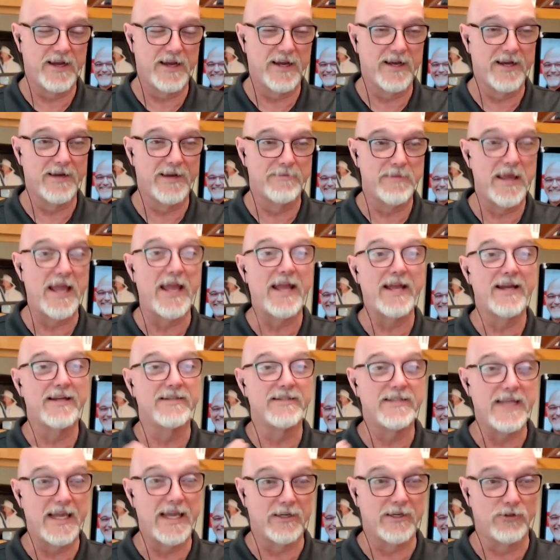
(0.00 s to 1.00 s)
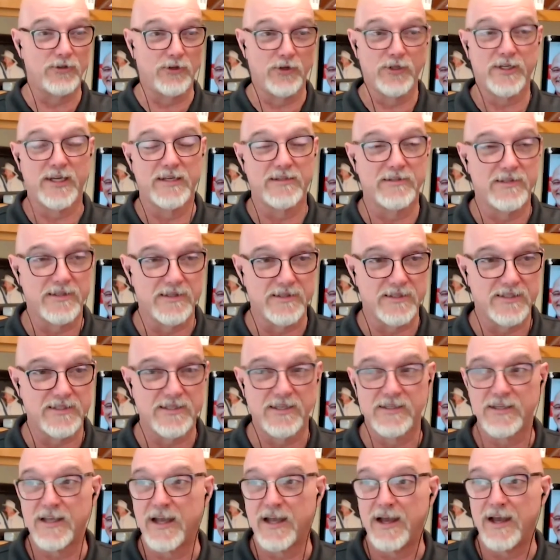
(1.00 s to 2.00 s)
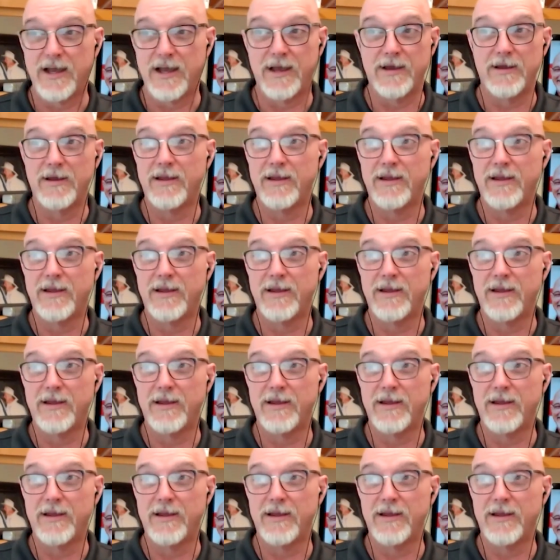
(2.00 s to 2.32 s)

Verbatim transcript: and take a look at this